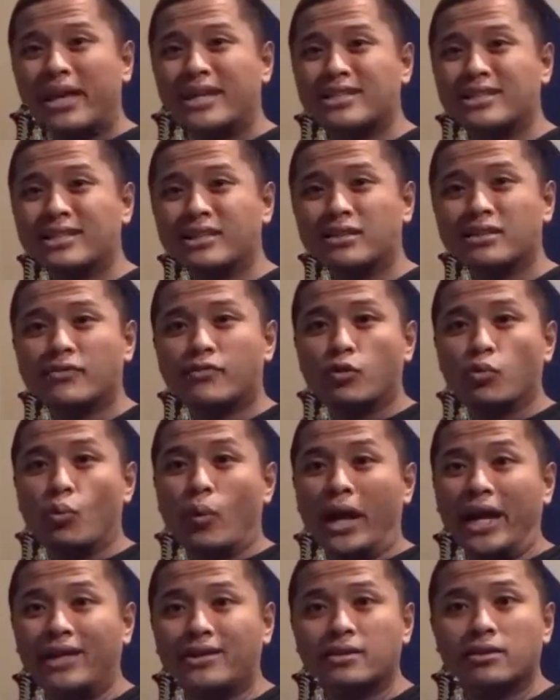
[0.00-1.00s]
it has a little different
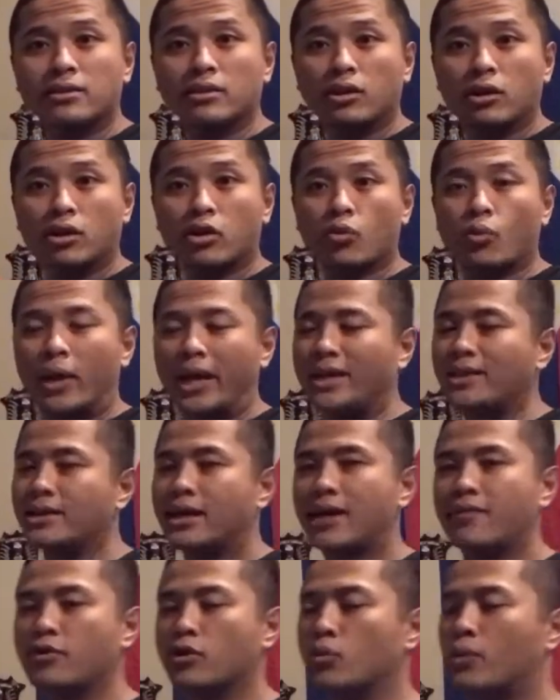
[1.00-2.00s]
weight, longer weight,
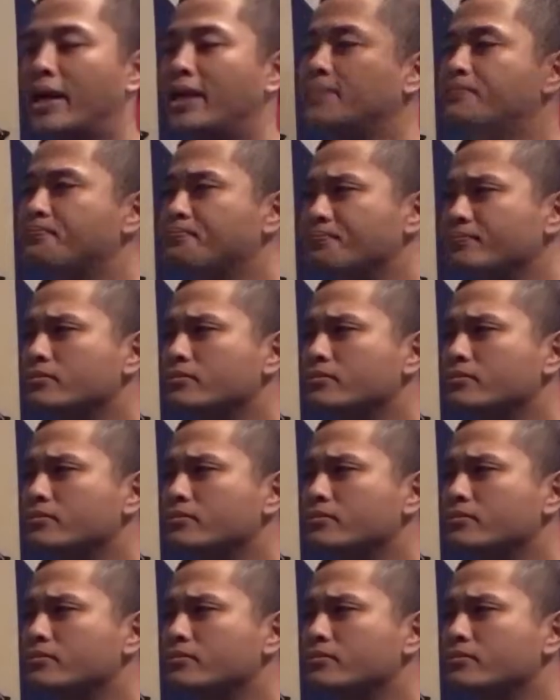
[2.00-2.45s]
heavier weight.